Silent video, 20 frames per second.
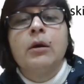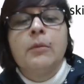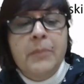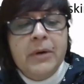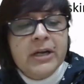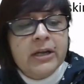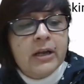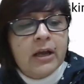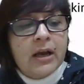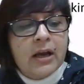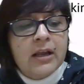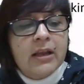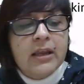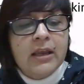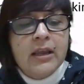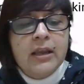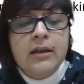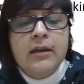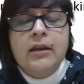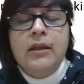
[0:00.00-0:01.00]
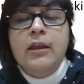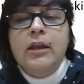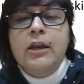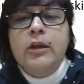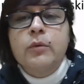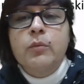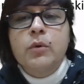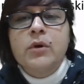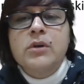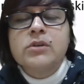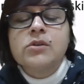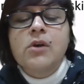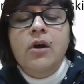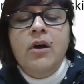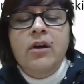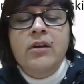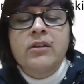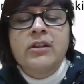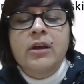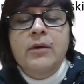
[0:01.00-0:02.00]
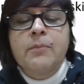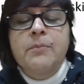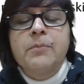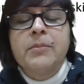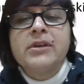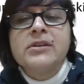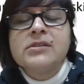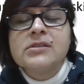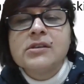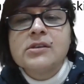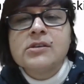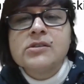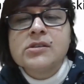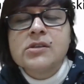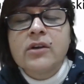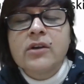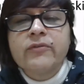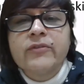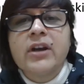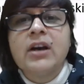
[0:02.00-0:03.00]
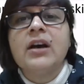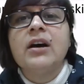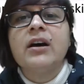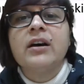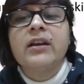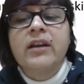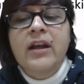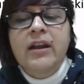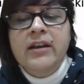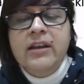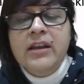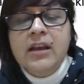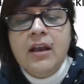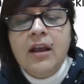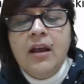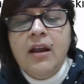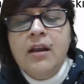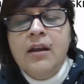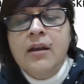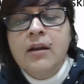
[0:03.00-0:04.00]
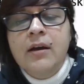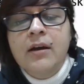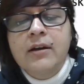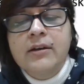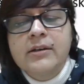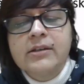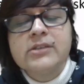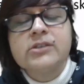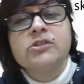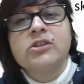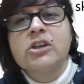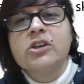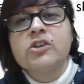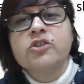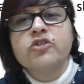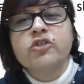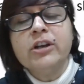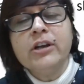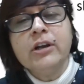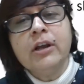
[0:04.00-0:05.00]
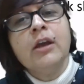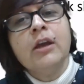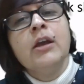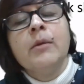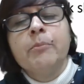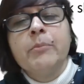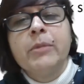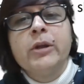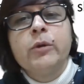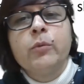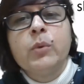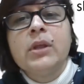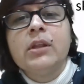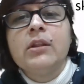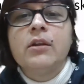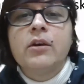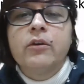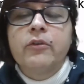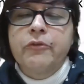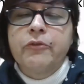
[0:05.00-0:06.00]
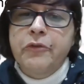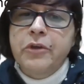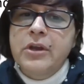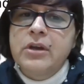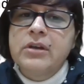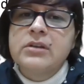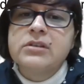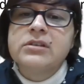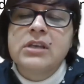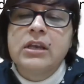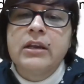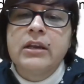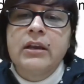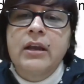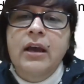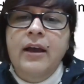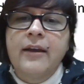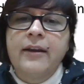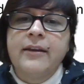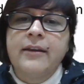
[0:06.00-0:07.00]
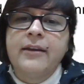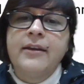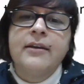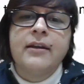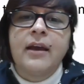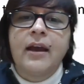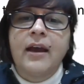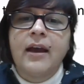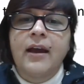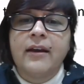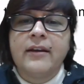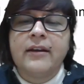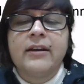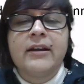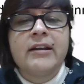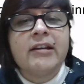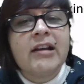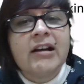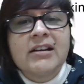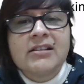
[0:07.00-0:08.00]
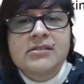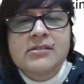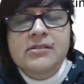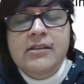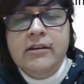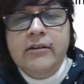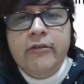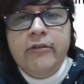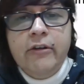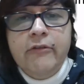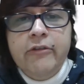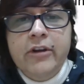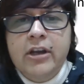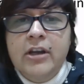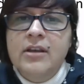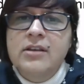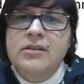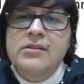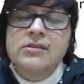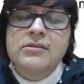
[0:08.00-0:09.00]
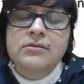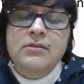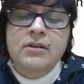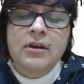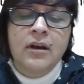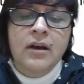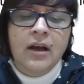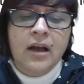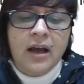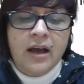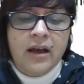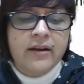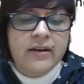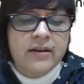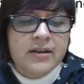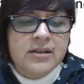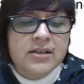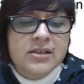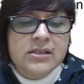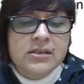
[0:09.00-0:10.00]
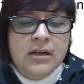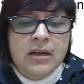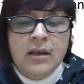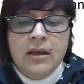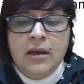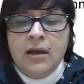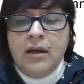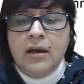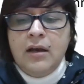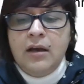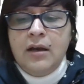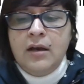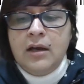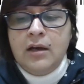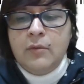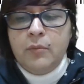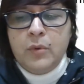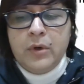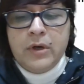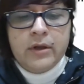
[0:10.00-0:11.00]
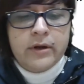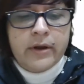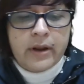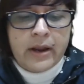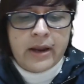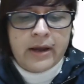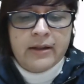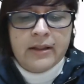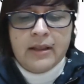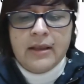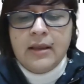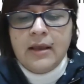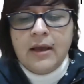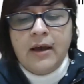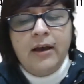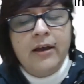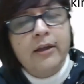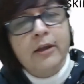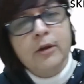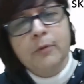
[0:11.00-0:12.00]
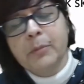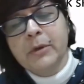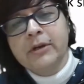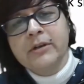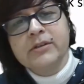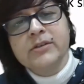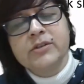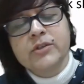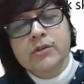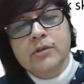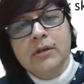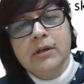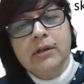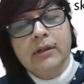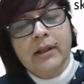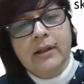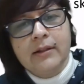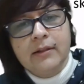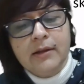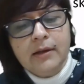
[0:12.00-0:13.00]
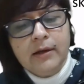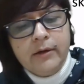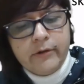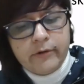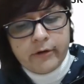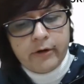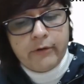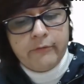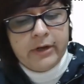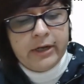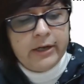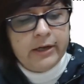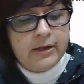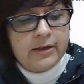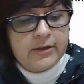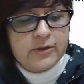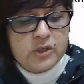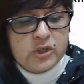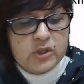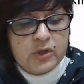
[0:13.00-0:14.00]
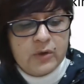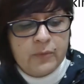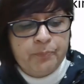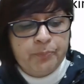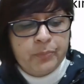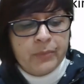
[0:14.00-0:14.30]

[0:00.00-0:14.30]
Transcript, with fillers: but again it was on the basis of the hierarchical distinction between the fair-skinned Aryan and the dark-skinned Dravidians. Aryans were at the higher pedestal than the Dravidians.